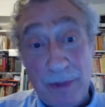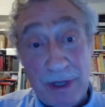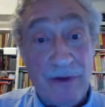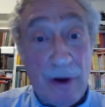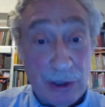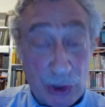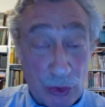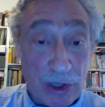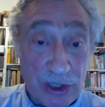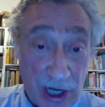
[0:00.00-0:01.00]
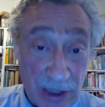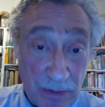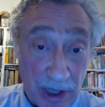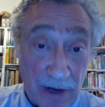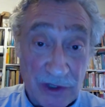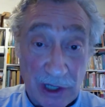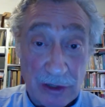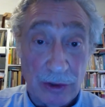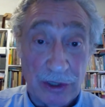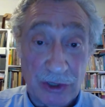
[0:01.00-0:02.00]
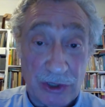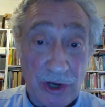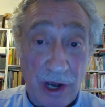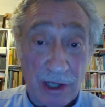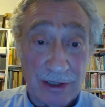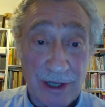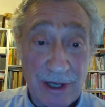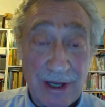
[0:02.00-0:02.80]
could have been a very strong chess player if she had learned as a child.